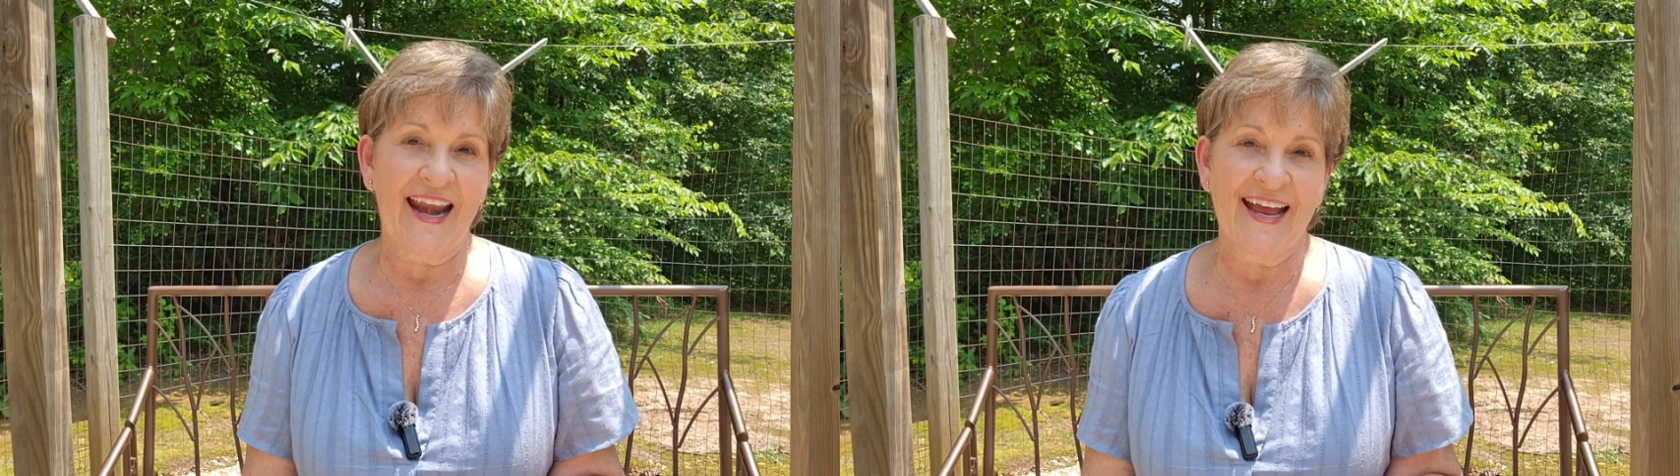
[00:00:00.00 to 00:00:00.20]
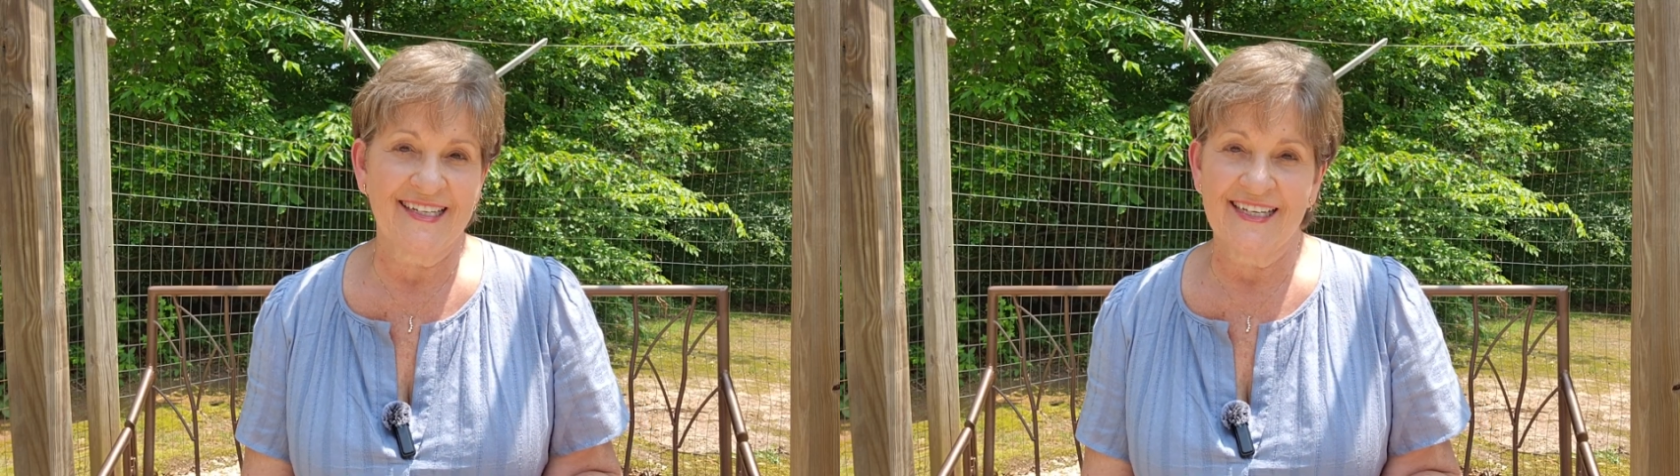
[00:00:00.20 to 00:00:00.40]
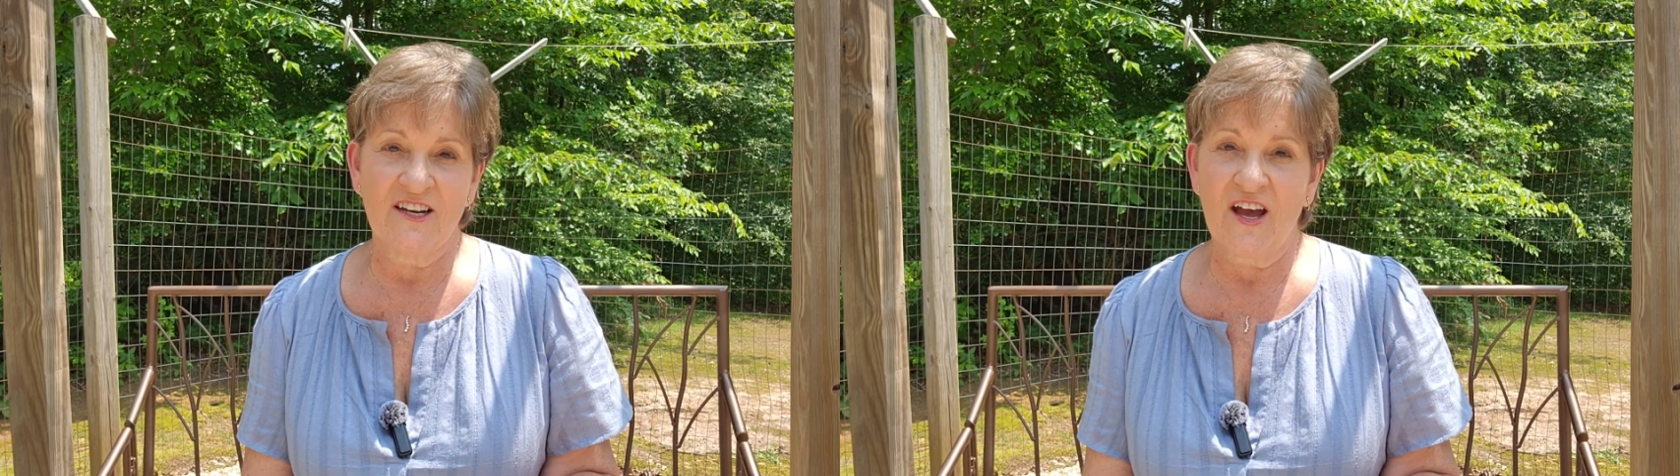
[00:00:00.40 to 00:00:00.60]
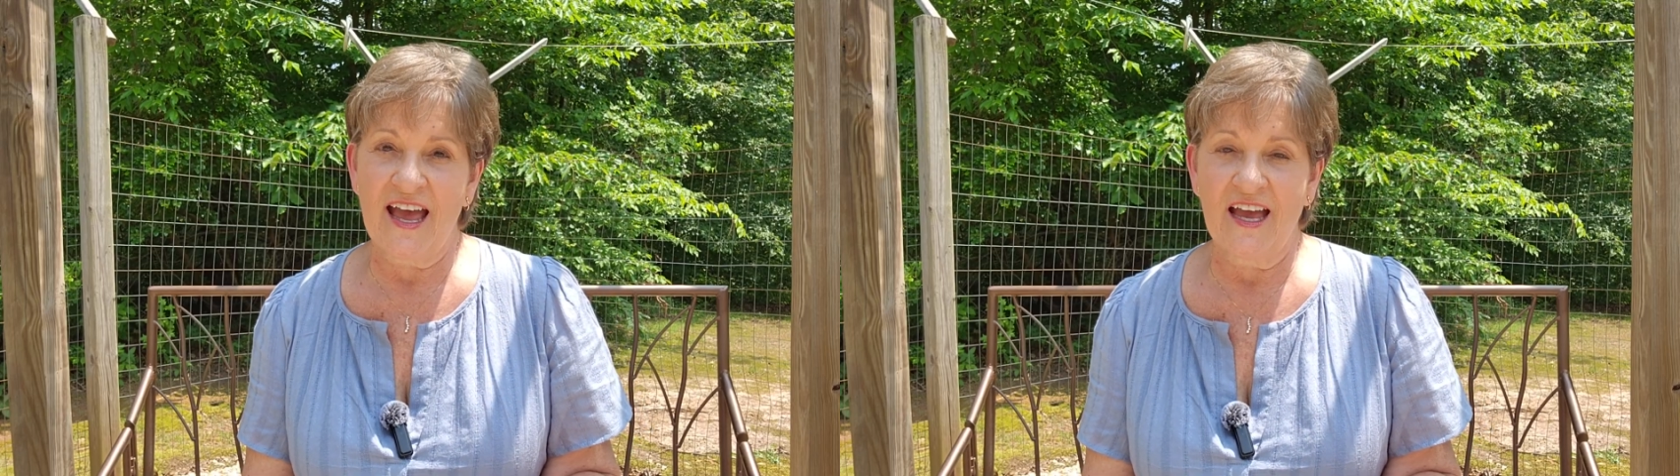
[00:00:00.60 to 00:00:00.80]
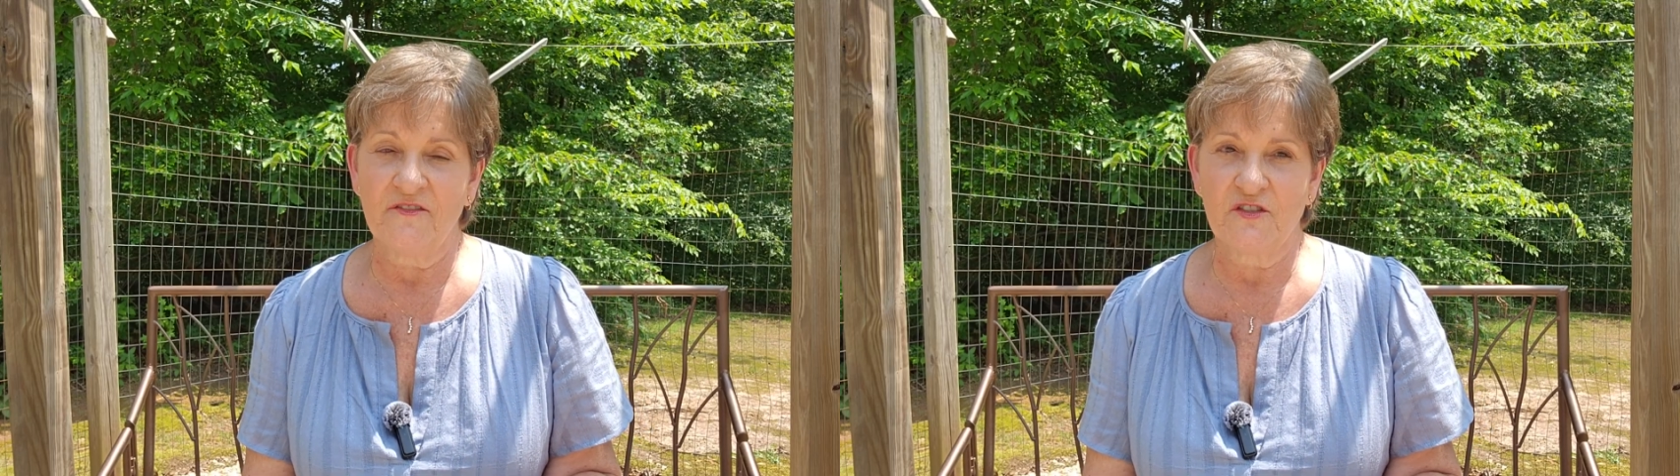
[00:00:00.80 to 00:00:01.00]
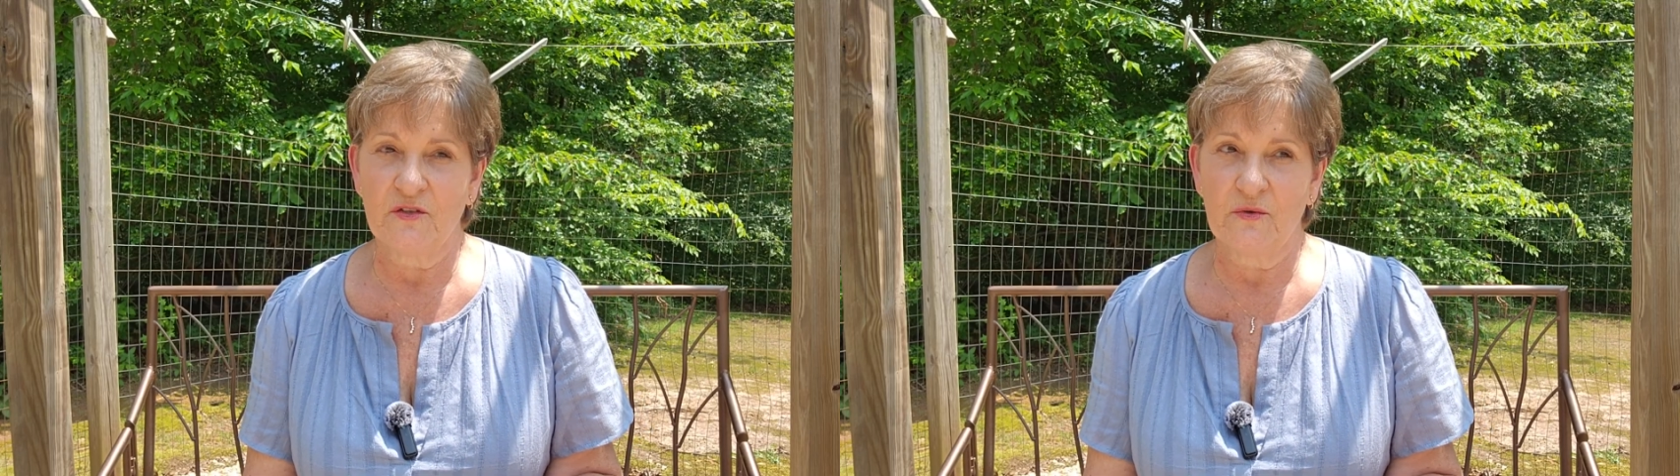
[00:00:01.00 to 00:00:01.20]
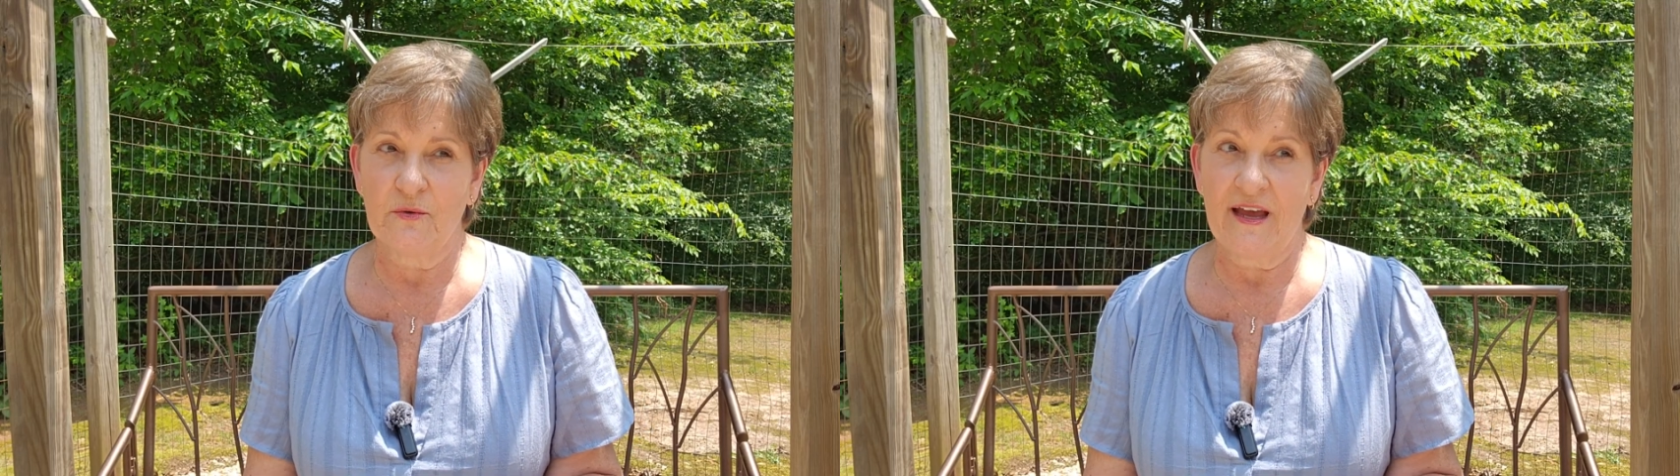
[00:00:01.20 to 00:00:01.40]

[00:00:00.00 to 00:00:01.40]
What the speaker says: I did not have to